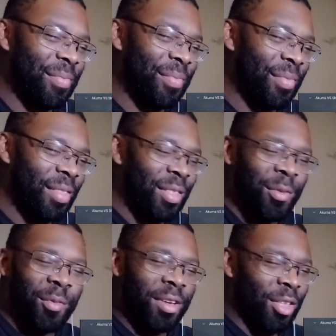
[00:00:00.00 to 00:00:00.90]
When you
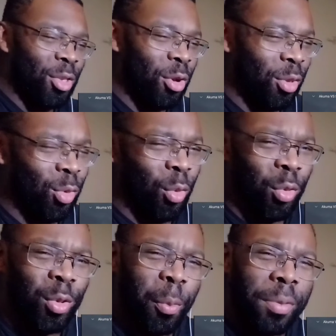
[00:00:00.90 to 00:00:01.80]
turn into Super
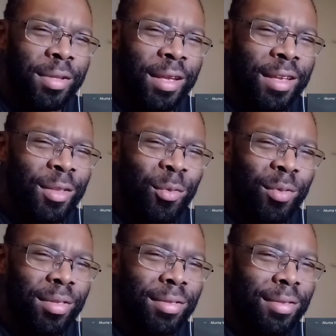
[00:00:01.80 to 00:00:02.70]
Saiyan?
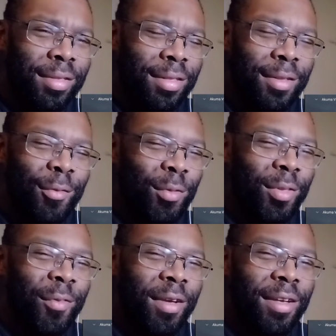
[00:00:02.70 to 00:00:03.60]
What the fuck?
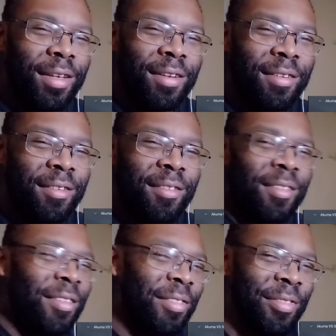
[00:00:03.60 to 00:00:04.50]

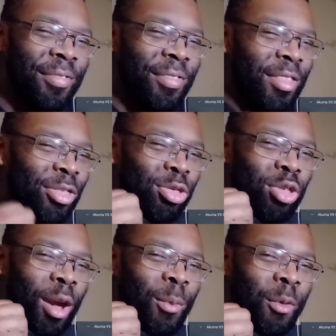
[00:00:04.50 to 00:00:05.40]
Dragon Ball
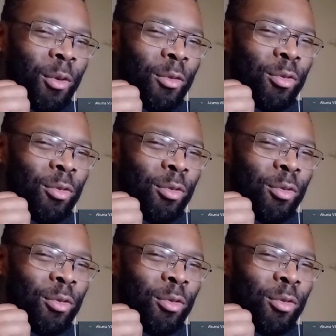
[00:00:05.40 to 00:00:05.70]
reference.